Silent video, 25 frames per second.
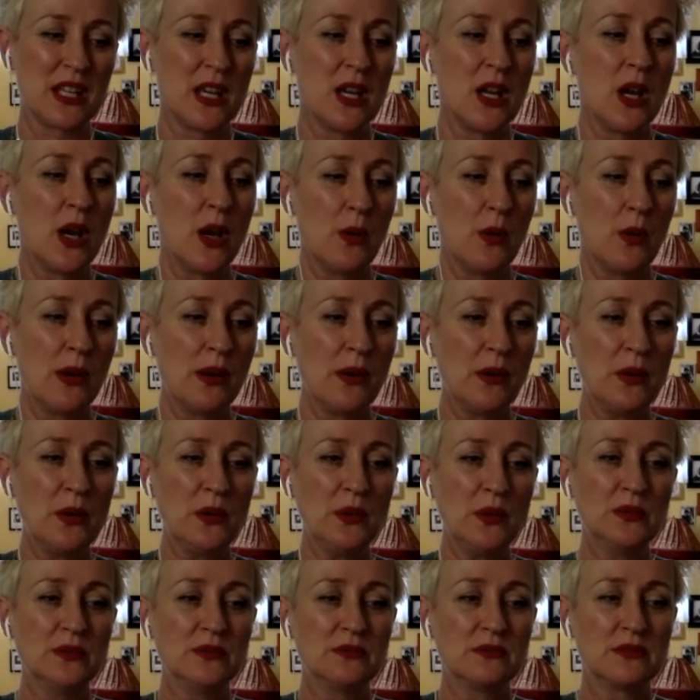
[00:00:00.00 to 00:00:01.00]
we're
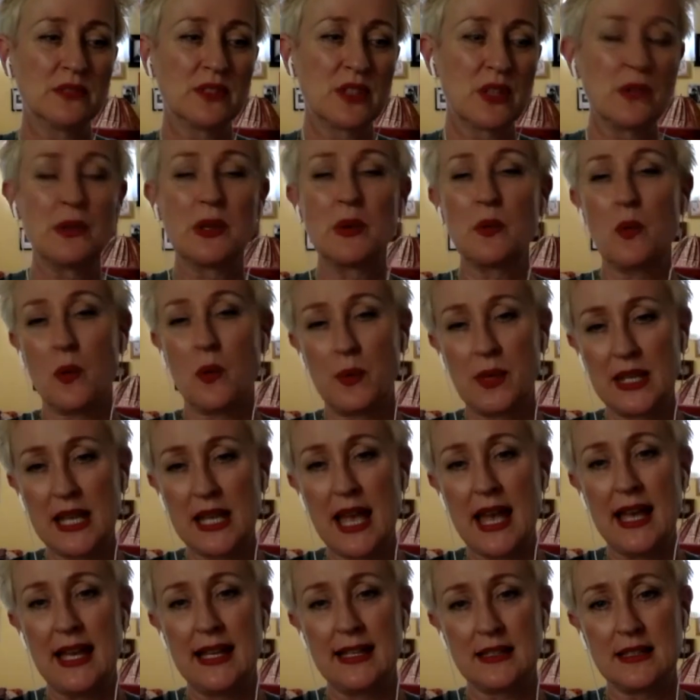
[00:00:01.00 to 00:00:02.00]
all doing what we
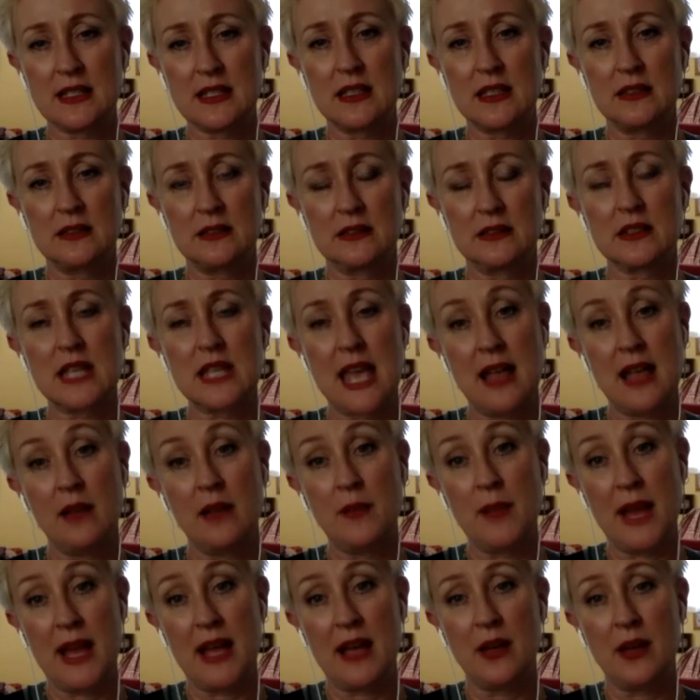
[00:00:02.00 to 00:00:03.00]
can to help
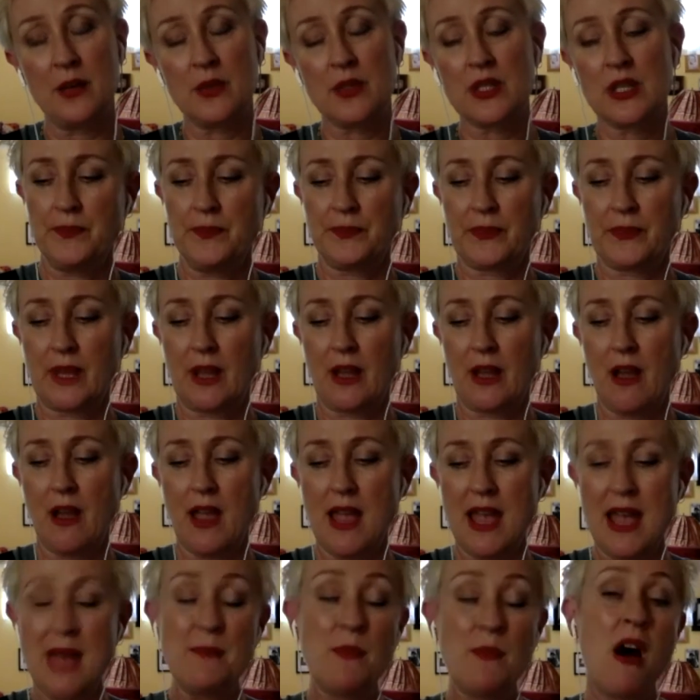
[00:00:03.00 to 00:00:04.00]
out. I
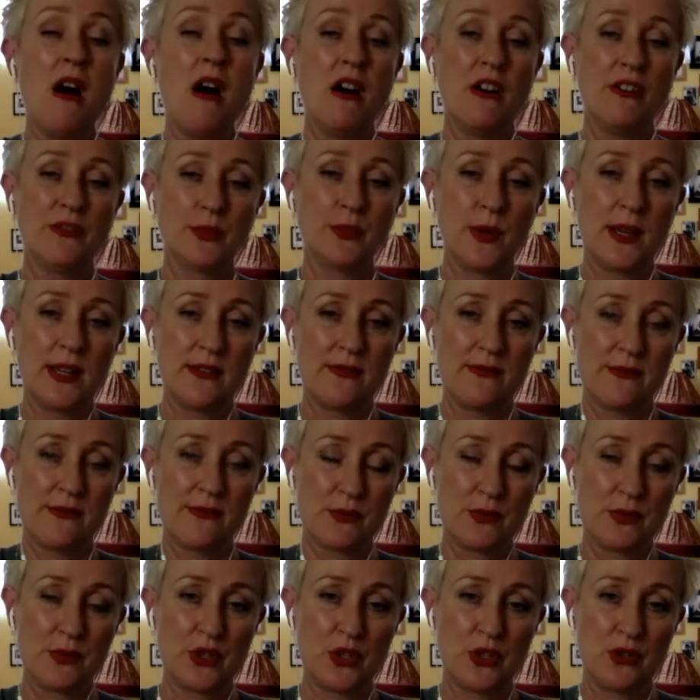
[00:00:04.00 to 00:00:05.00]
am halfway
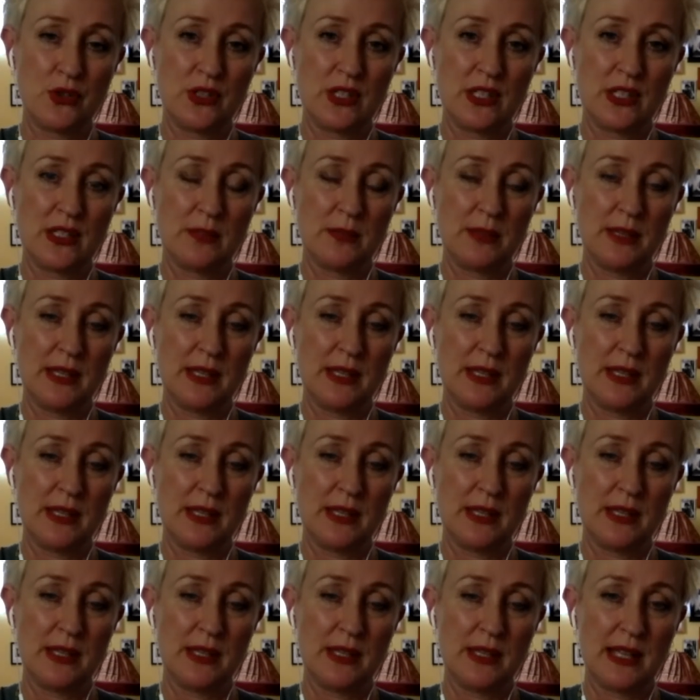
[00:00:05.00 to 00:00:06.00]
through shooting a big Apple
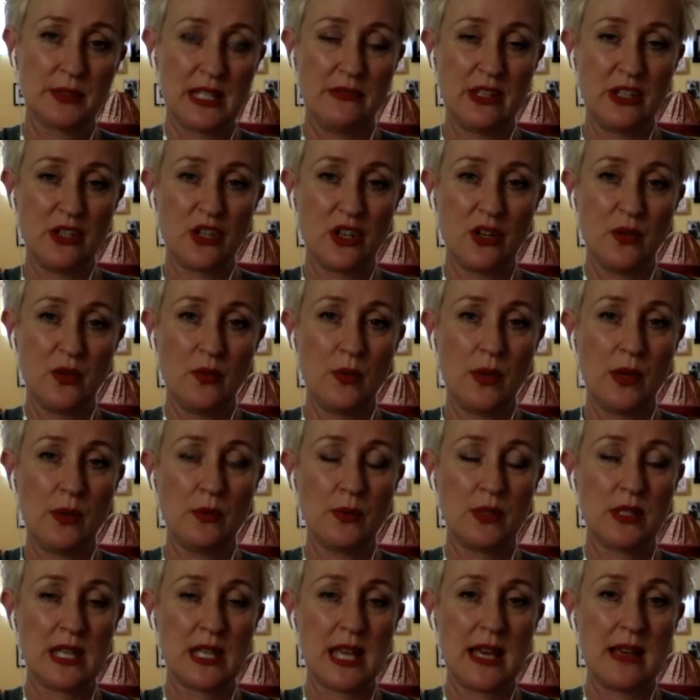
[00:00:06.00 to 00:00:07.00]
TV show. We
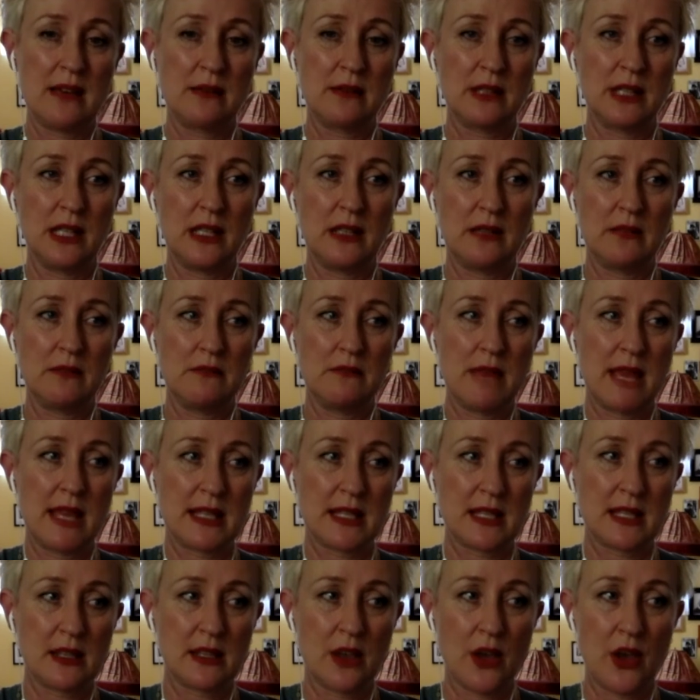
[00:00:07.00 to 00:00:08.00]
were down in
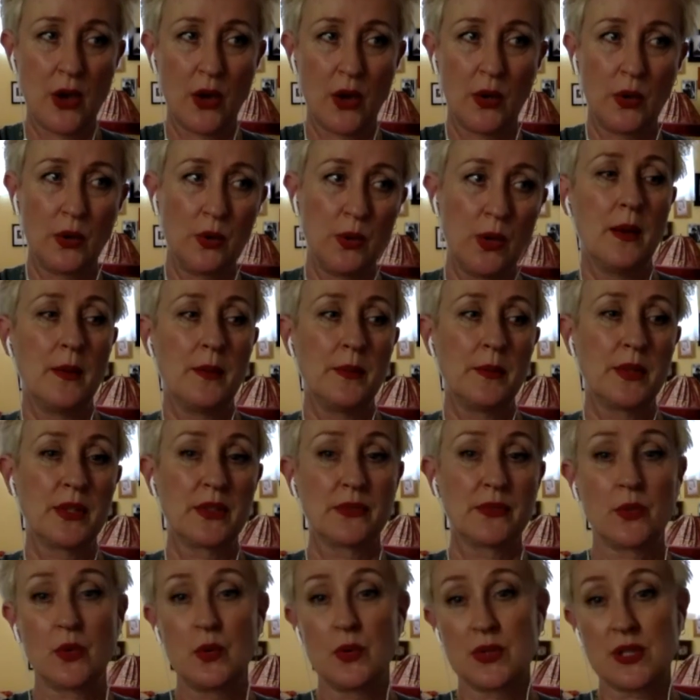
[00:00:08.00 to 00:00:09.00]
Mexico, but
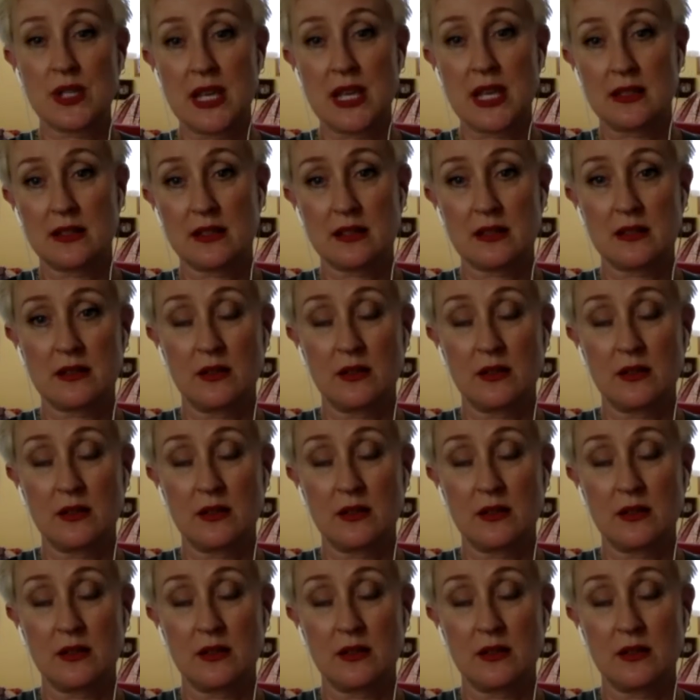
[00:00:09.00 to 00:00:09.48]
of course that's